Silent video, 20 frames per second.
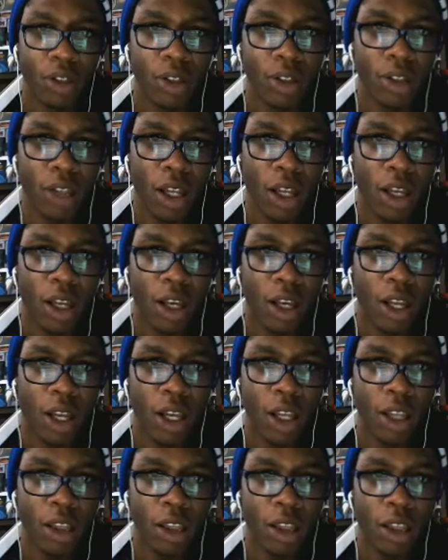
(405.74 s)
They can
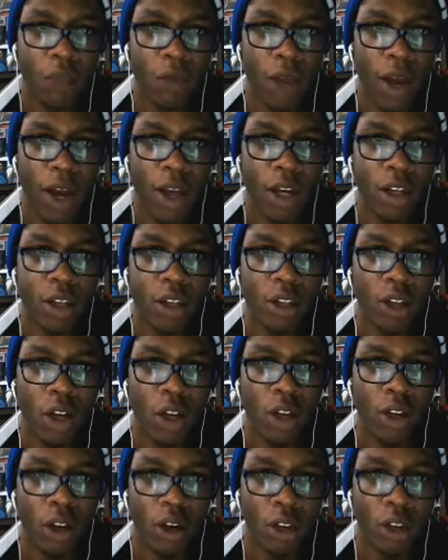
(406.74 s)
eat the finest
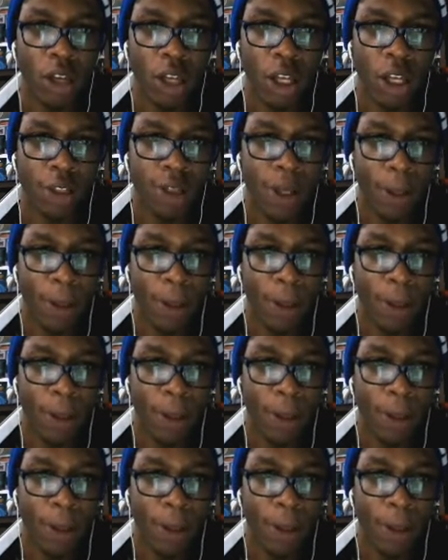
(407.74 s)
of donkey dicks.